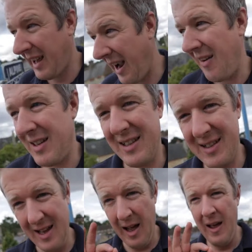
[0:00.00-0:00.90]
the garage is
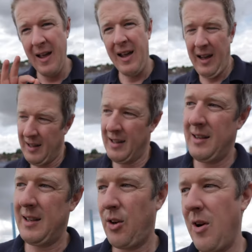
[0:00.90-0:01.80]
the
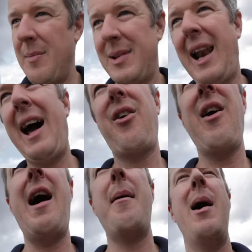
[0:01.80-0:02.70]
creme de la
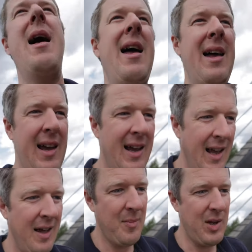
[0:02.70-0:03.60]
creme,
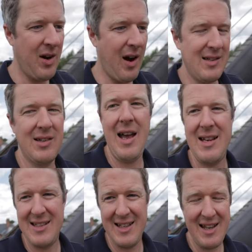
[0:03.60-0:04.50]
that you guys will get
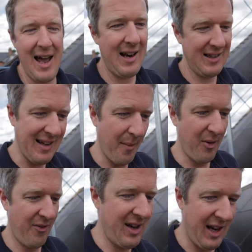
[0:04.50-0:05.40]
to see that in a
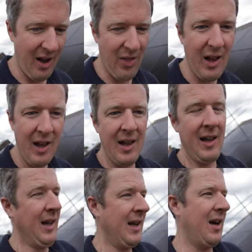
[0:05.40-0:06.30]
separate video,
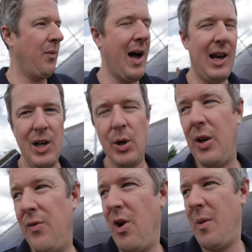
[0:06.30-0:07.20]
that where Luke
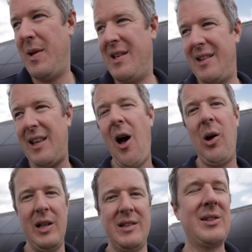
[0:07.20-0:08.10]
and Ruben did the
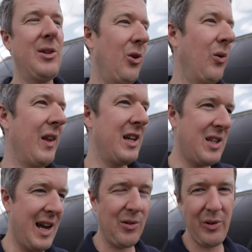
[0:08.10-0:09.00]
whole install and they
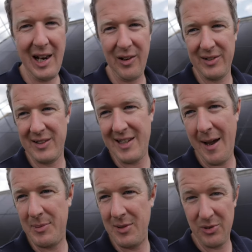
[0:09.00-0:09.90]
shared all their little
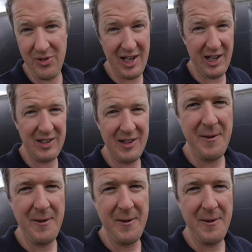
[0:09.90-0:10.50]
steps. It was really good.